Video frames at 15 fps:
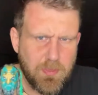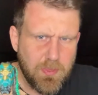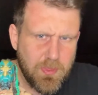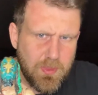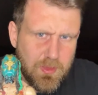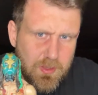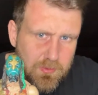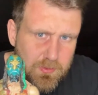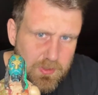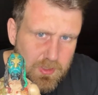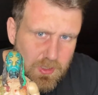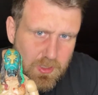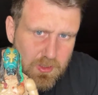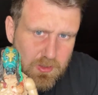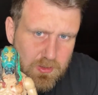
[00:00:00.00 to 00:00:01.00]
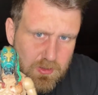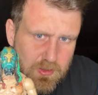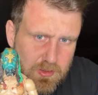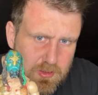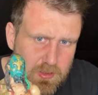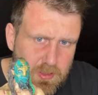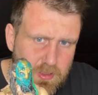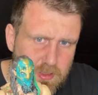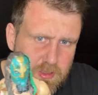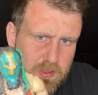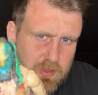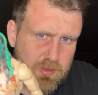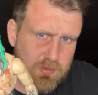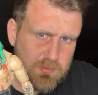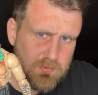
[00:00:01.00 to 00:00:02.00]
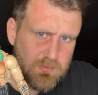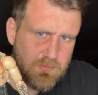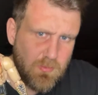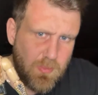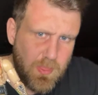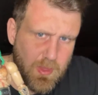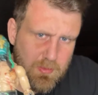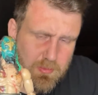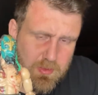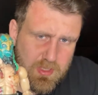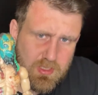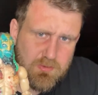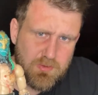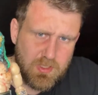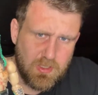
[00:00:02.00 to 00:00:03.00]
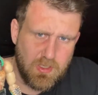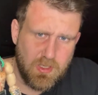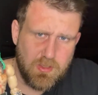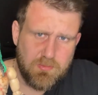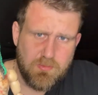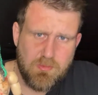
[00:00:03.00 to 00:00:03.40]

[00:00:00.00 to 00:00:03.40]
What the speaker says: There we go. I remember this figure,